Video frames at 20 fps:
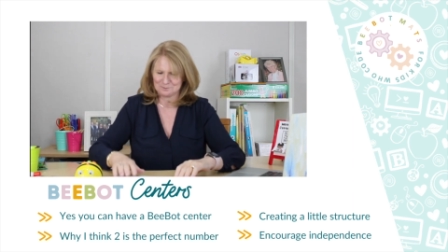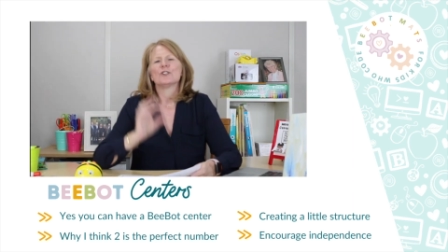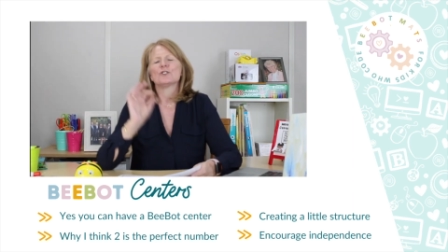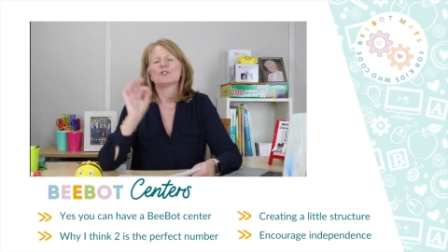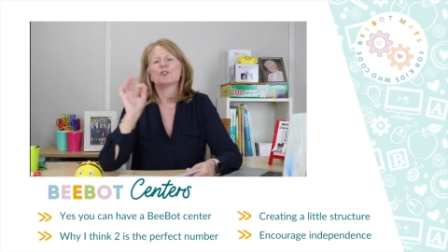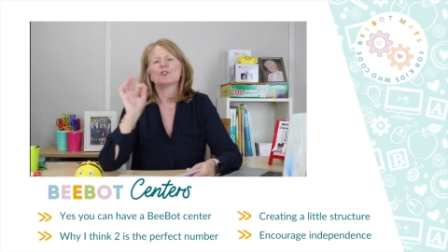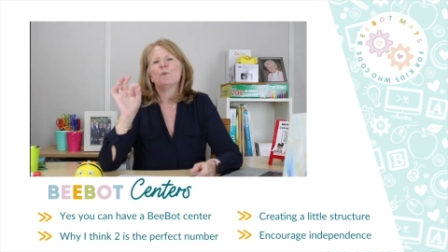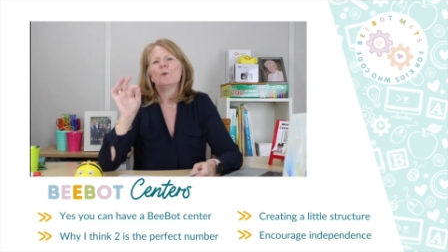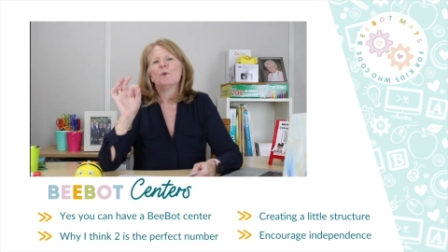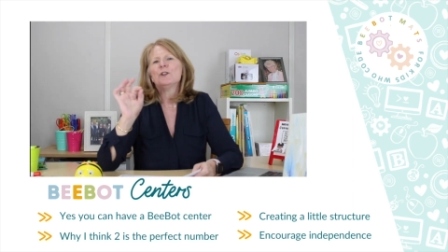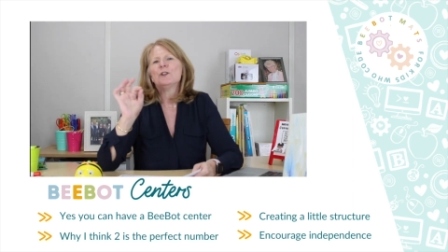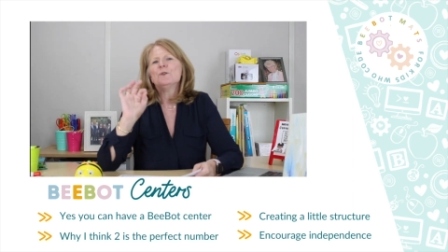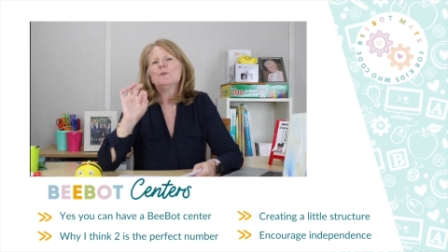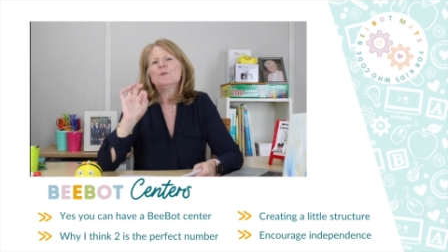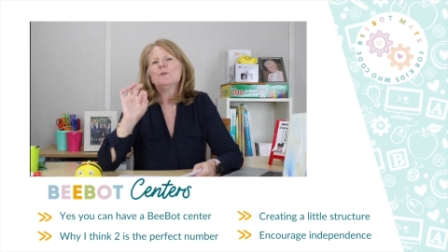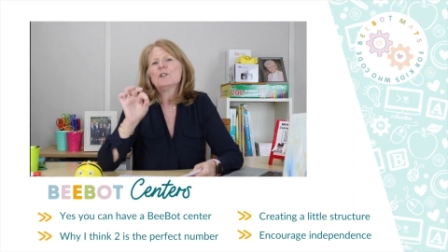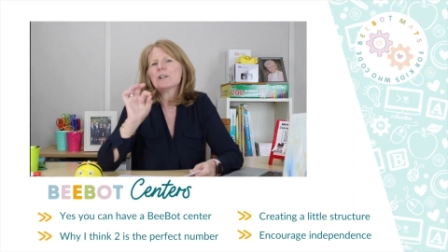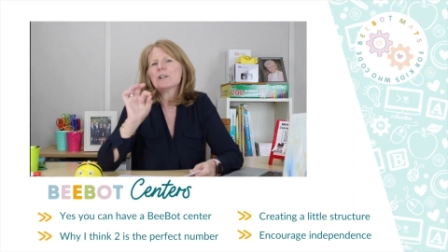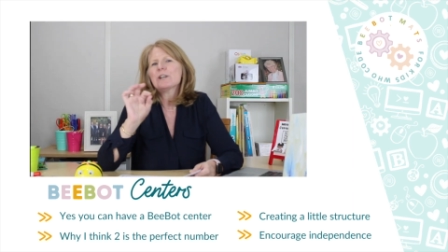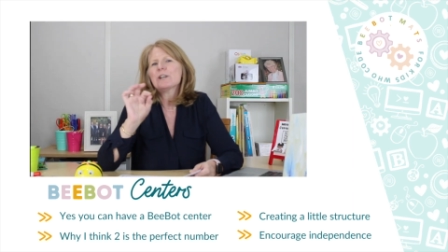So when
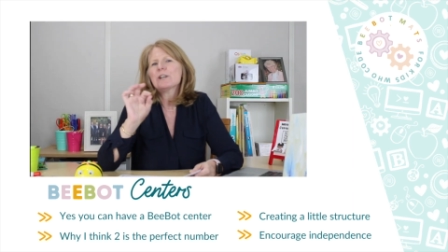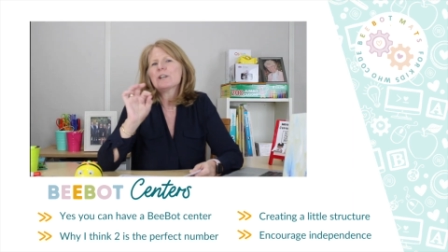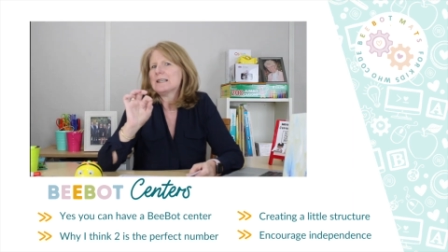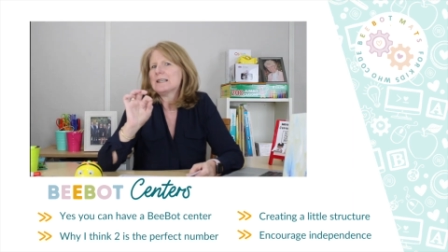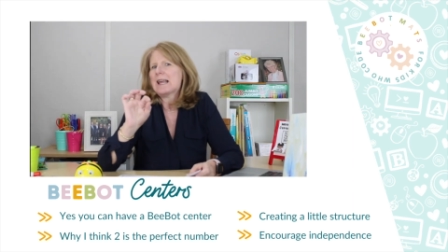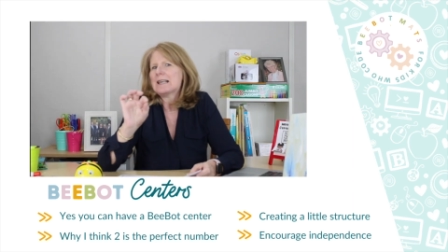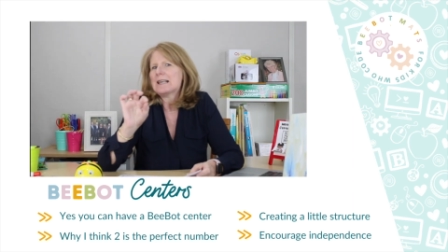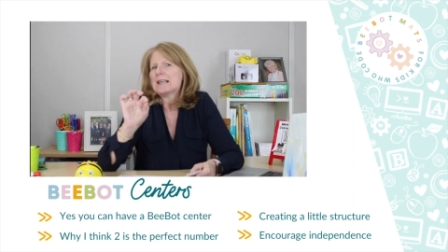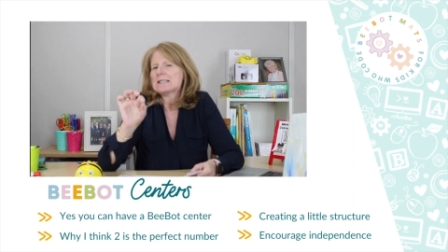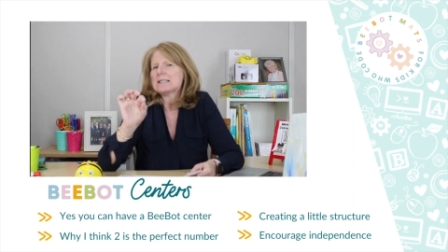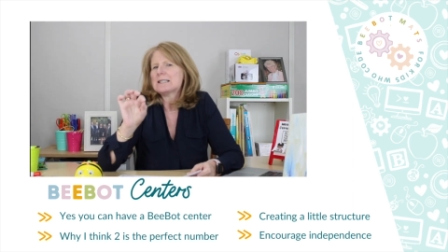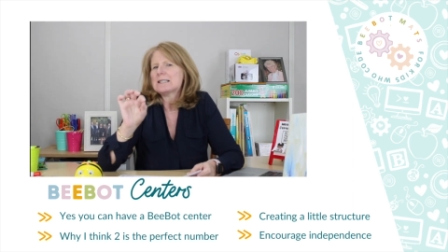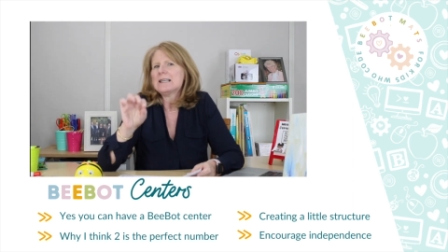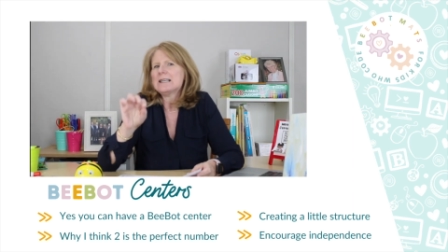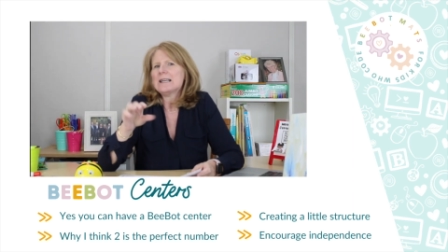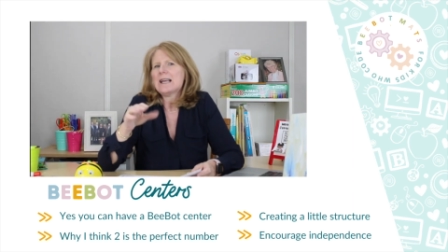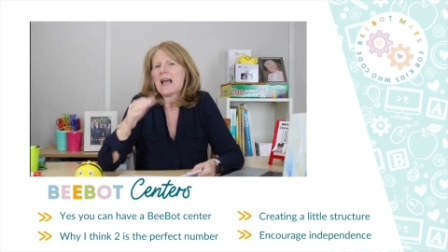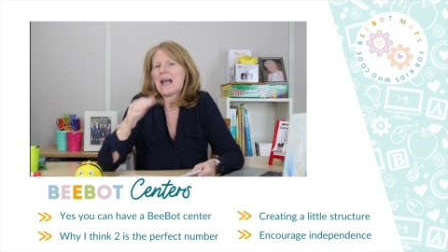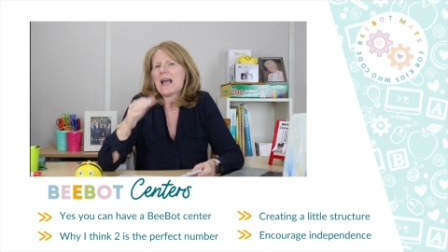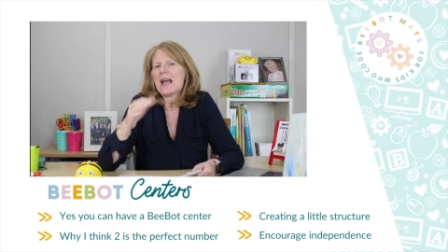you look at
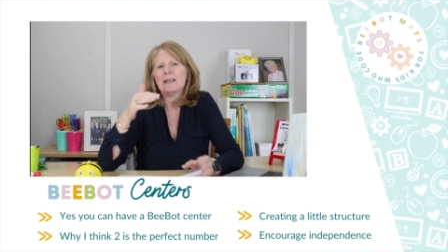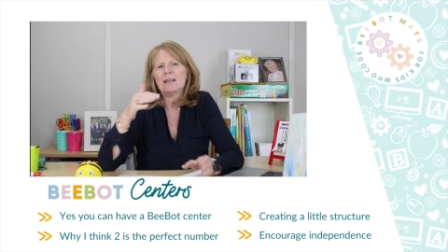NACI,